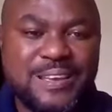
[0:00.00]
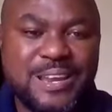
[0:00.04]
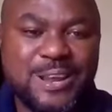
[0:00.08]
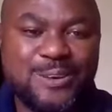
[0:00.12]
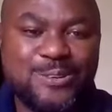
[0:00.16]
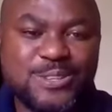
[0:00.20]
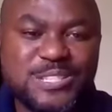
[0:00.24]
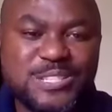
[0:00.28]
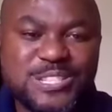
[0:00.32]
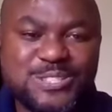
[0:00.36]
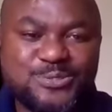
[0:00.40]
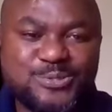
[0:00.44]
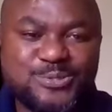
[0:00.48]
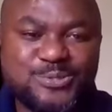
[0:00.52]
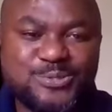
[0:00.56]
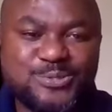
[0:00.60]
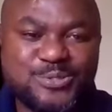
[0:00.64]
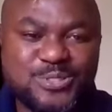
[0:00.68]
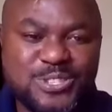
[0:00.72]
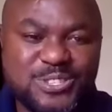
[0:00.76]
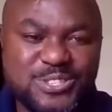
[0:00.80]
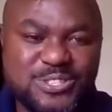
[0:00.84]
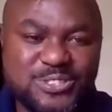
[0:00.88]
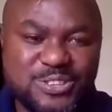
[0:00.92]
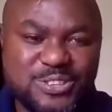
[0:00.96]
that was
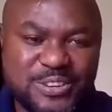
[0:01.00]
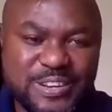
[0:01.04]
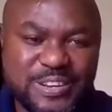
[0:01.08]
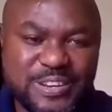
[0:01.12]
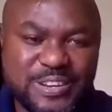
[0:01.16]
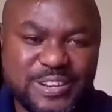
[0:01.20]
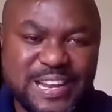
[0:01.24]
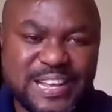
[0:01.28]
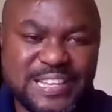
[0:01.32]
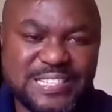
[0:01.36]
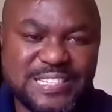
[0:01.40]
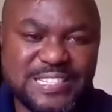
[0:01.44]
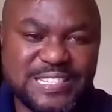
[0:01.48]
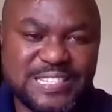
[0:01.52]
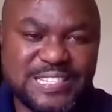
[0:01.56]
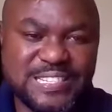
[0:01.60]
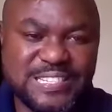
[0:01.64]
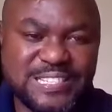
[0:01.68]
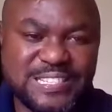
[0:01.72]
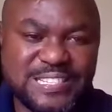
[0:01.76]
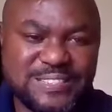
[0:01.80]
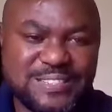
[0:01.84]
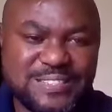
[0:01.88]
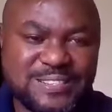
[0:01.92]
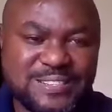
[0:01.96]
introduced to the organization
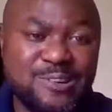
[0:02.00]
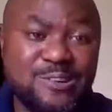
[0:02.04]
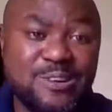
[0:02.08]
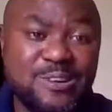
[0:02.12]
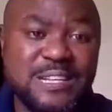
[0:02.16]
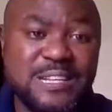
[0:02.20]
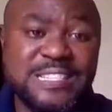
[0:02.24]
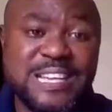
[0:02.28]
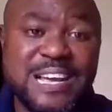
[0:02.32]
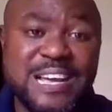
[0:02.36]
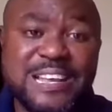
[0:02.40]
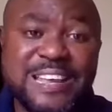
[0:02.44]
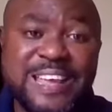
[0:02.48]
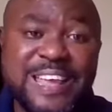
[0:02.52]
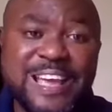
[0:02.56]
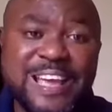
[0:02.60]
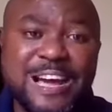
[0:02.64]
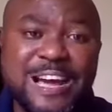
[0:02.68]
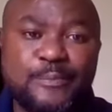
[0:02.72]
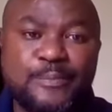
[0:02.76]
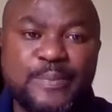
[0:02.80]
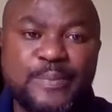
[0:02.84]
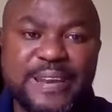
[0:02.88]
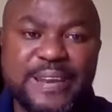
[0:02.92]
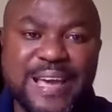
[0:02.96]
called Italy
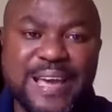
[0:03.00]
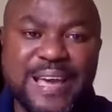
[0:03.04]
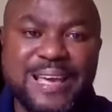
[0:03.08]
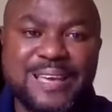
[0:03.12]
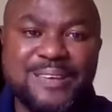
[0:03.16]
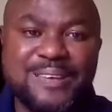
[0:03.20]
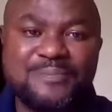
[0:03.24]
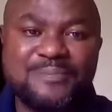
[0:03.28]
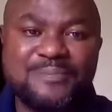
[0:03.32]
ERP9.